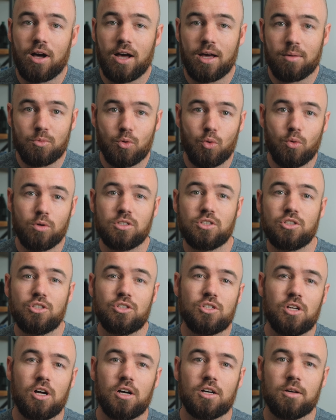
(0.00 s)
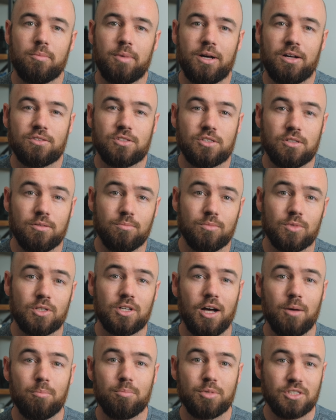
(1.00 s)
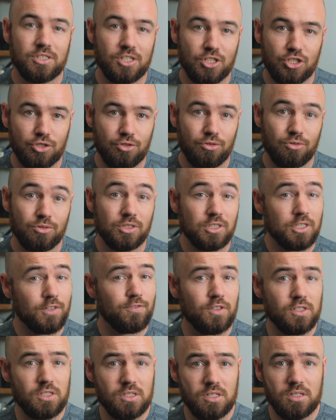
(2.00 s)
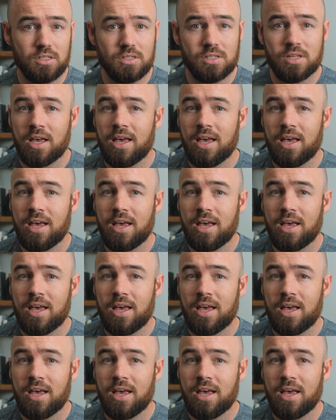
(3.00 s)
I'm going to just talk about some compositional differences